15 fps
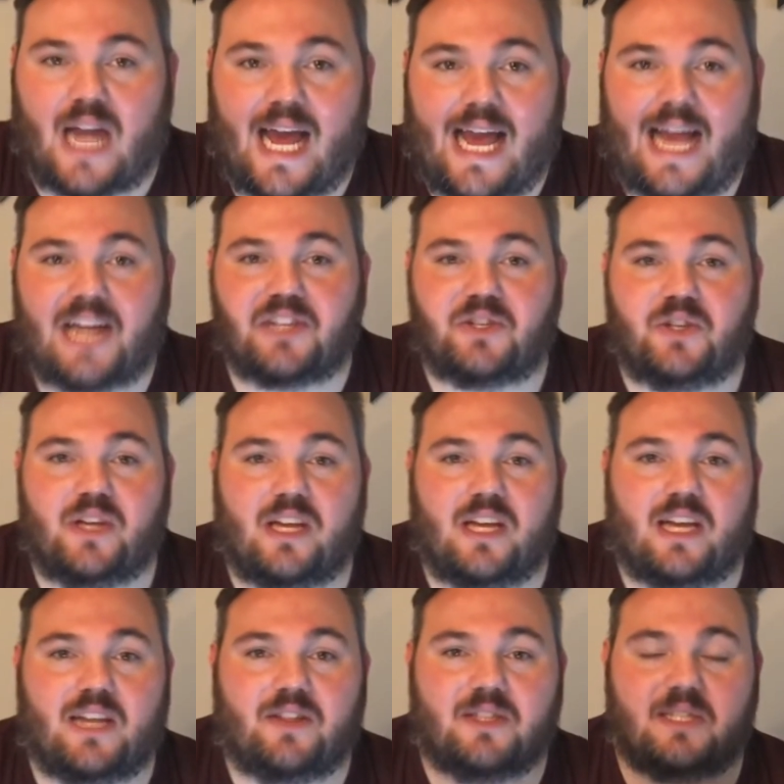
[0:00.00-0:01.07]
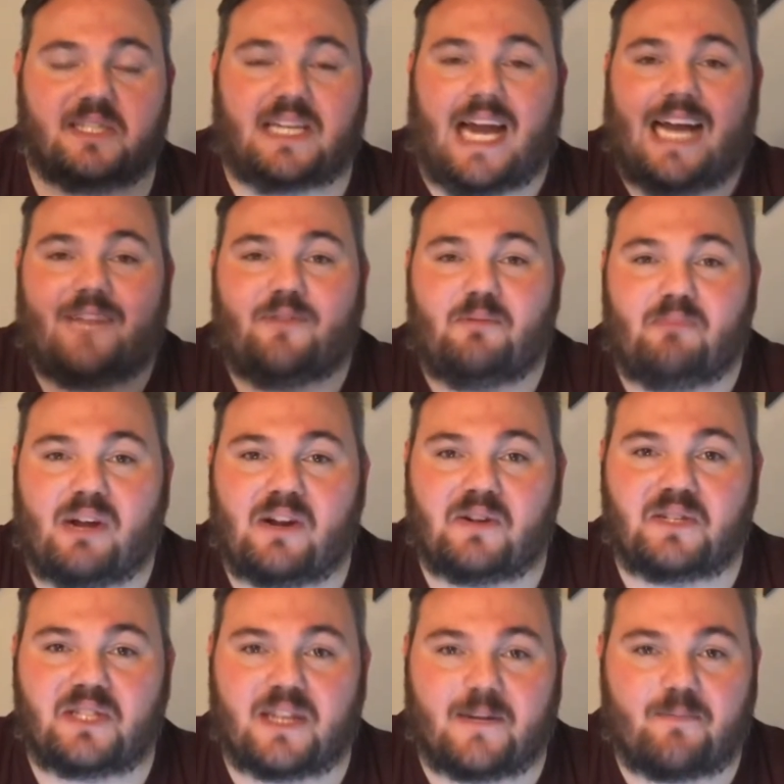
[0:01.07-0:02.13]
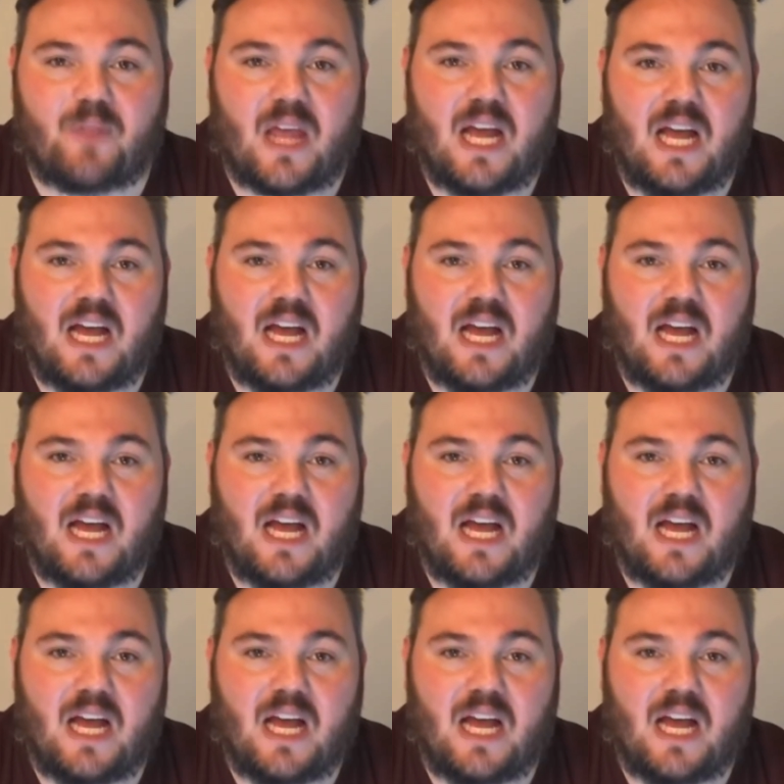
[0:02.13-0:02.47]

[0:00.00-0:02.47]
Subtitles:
I actually, and this is kind of embarrassing,